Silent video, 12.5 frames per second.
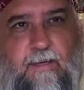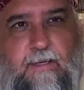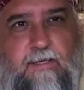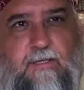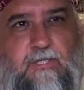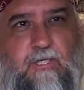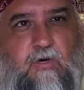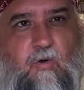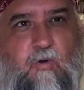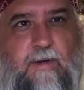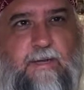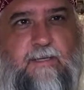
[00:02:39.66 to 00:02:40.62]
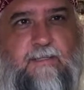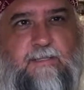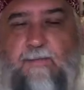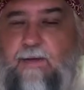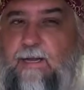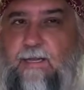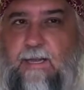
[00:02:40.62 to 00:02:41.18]
chicory, some
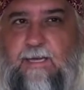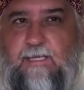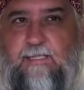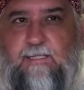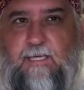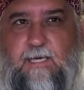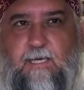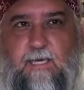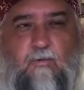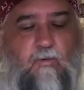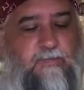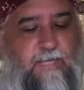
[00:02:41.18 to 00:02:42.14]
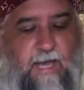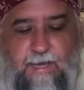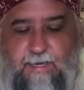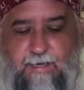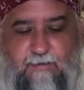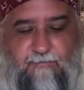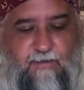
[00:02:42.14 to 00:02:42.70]
kind of lettuce, which I
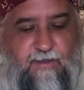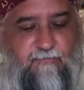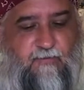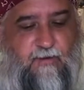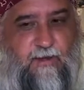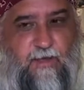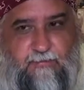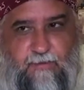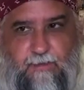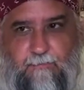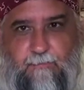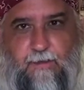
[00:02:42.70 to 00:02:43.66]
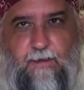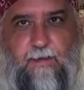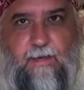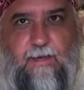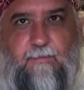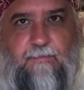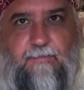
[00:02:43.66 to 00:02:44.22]
cannot find for nothing.
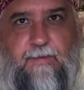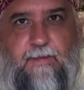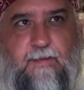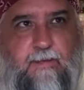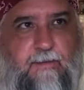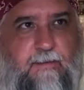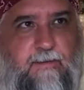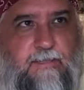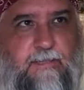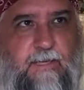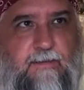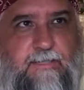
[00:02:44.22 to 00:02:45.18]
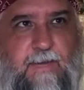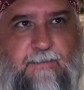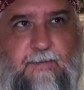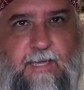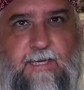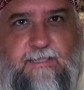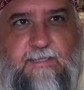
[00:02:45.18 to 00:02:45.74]
There's another type of
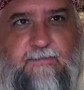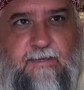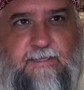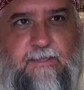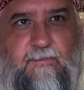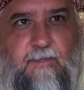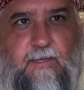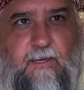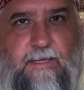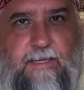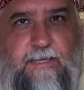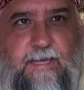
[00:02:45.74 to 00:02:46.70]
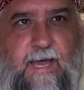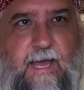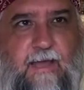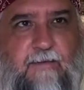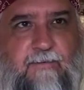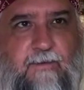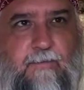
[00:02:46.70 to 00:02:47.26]
lettuce that's very similar called
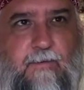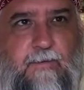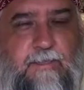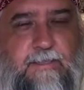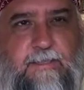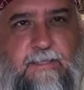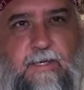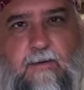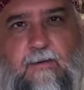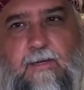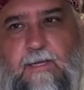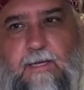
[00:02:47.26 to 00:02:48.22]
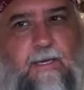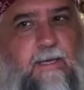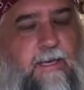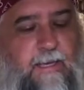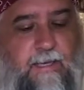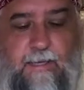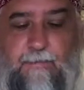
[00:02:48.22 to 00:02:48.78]
endive and rhodiosi,
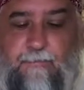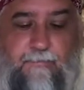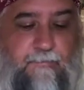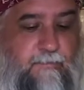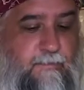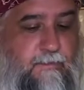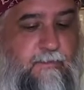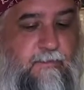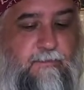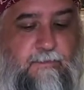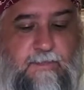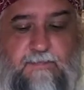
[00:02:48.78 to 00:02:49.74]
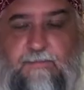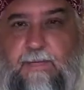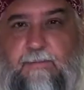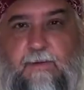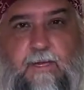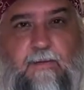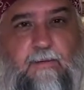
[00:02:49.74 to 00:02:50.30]
and dude, just blame
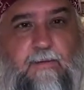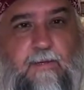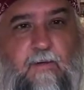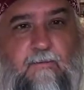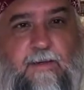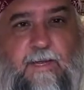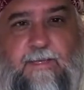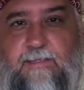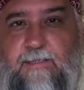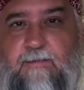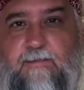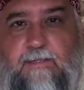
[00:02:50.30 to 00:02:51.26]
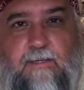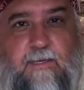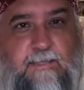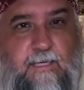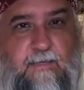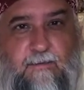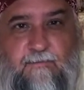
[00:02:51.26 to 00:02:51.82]
it on COVID-19 or something, because
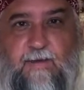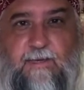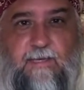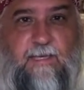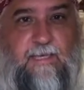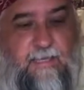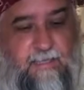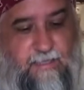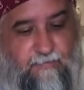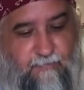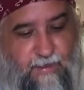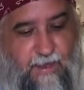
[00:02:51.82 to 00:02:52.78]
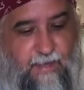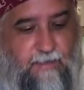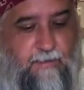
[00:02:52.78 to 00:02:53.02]
I couldn't find any of that.